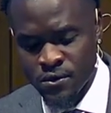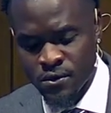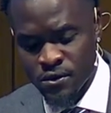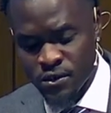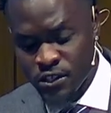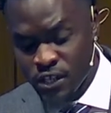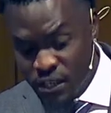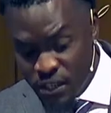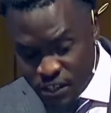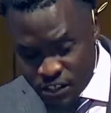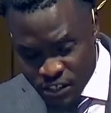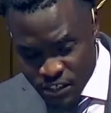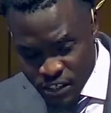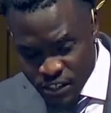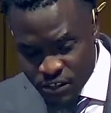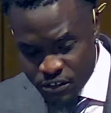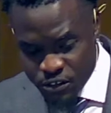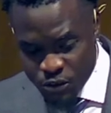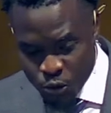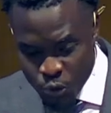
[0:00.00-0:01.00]

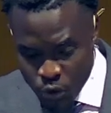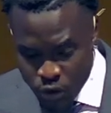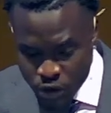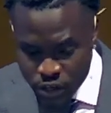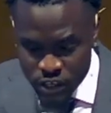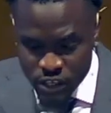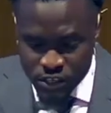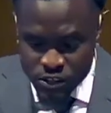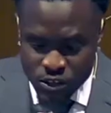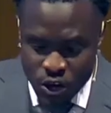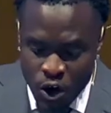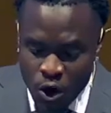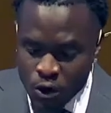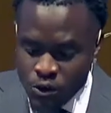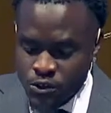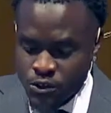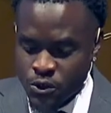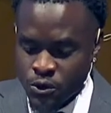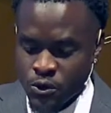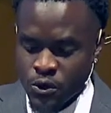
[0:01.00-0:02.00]
Diligence to work is
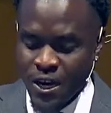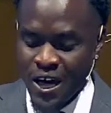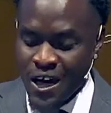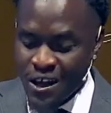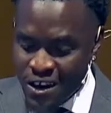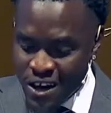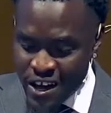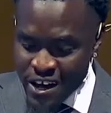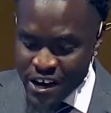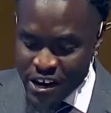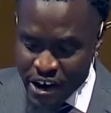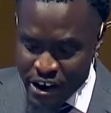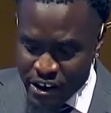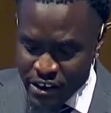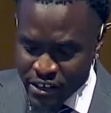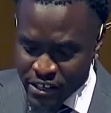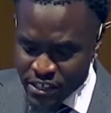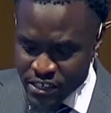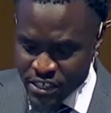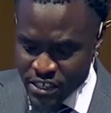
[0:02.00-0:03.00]
also not a
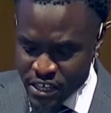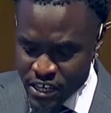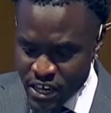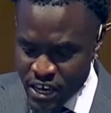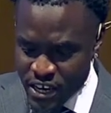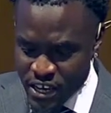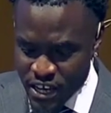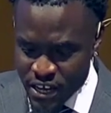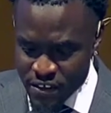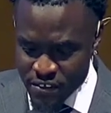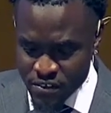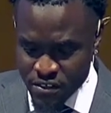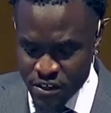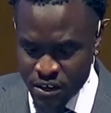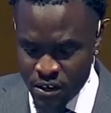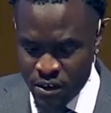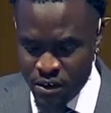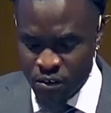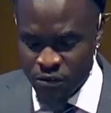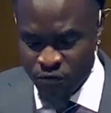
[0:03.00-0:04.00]
guarantee against
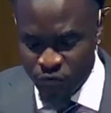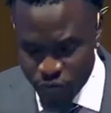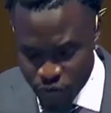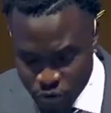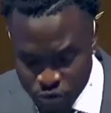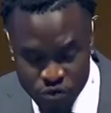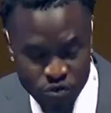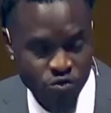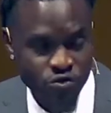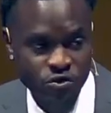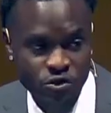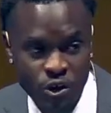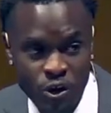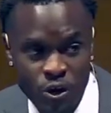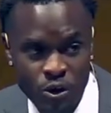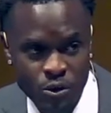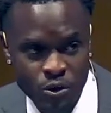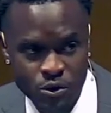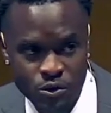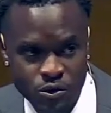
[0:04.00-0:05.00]
the future
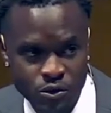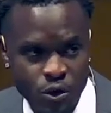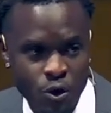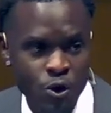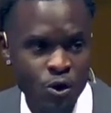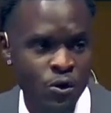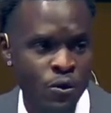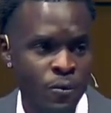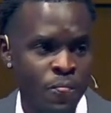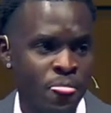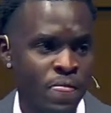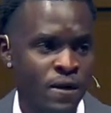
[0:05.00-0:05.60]
sorrows or